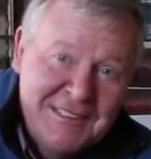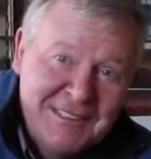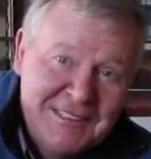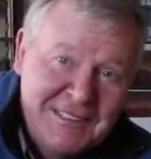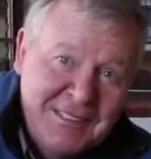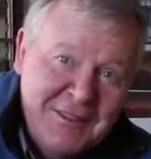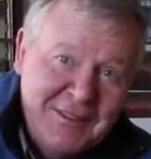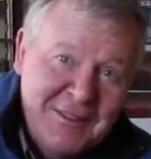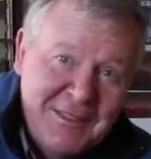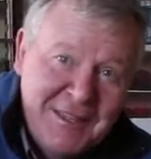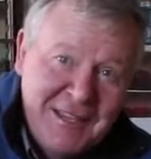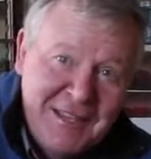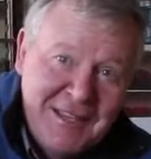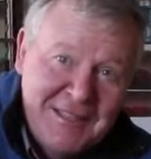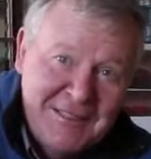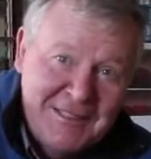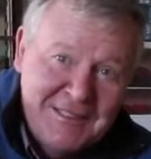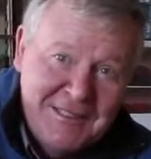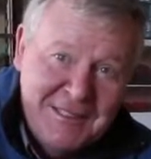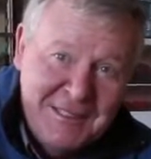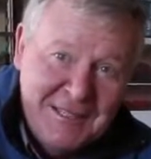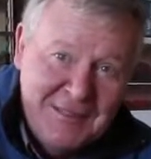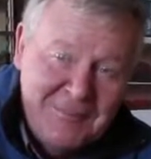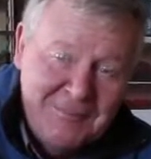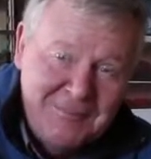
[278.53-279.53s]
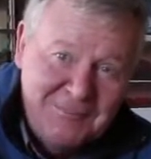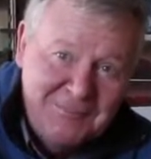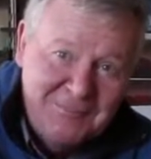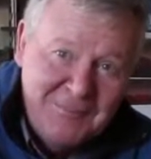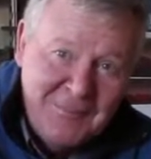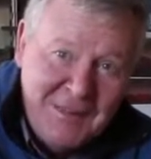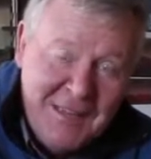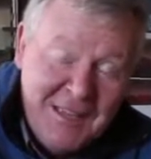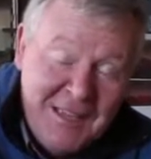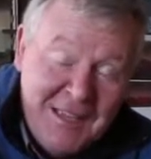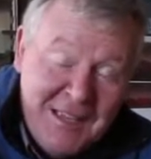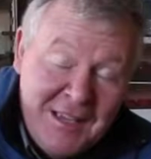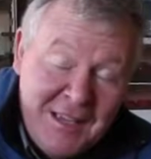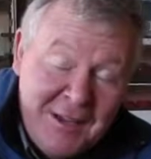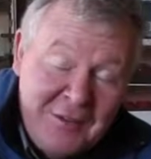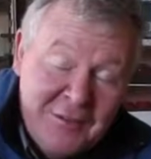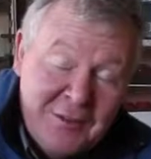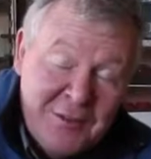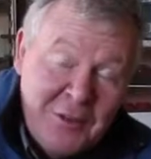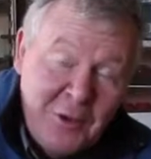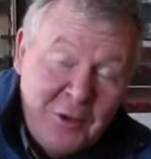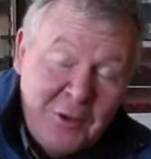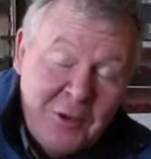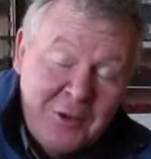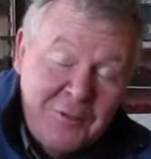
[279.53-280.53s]
So the young
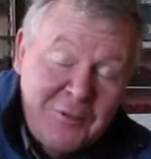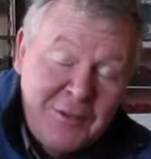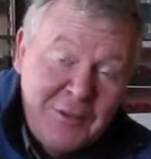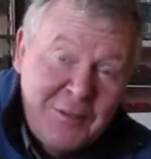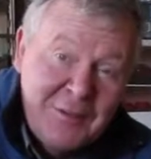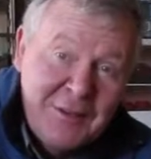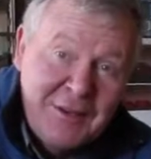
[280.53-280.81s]
photographer